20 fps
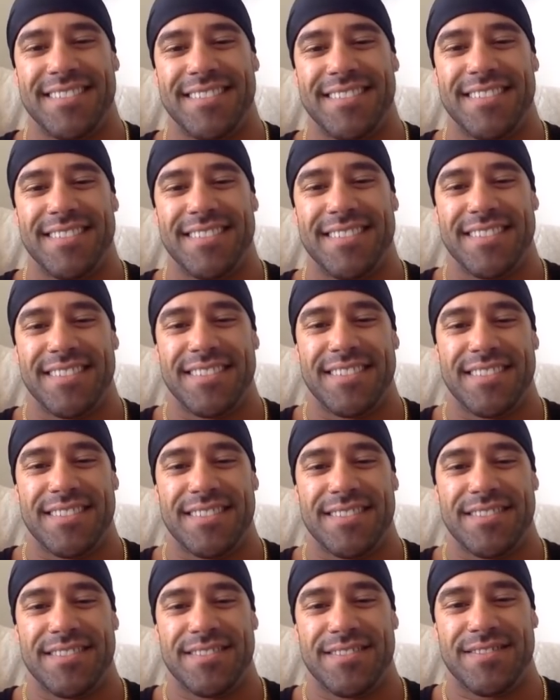
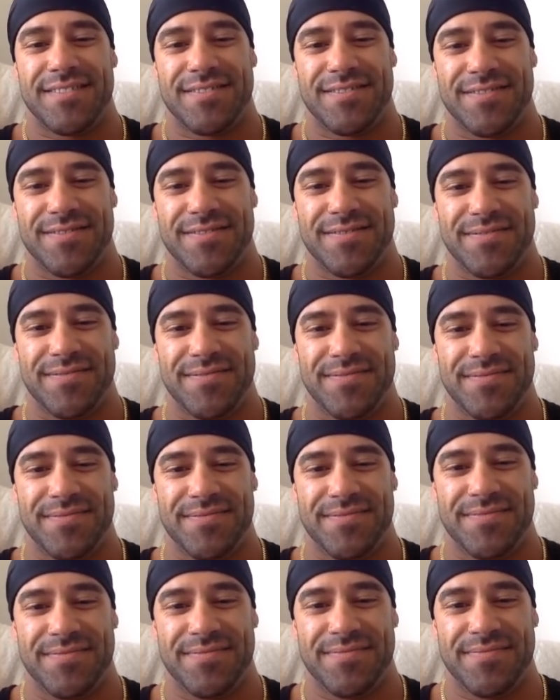
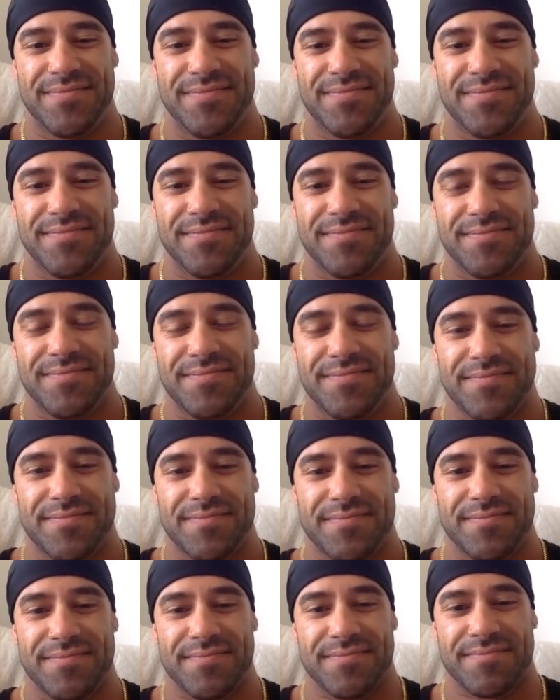
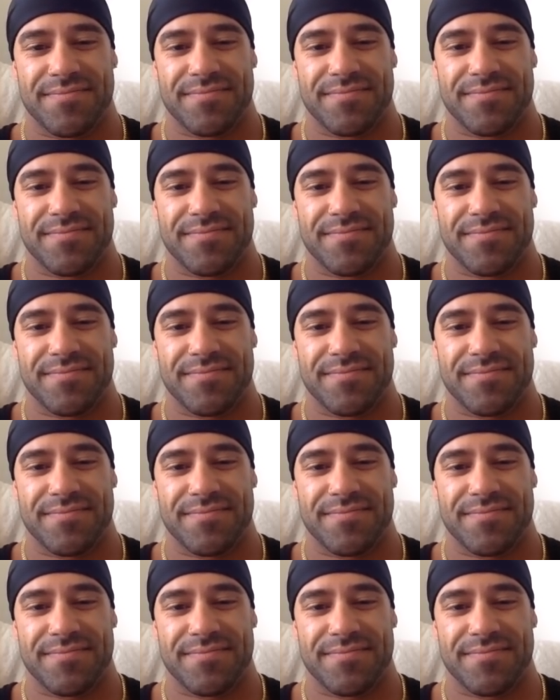(silent)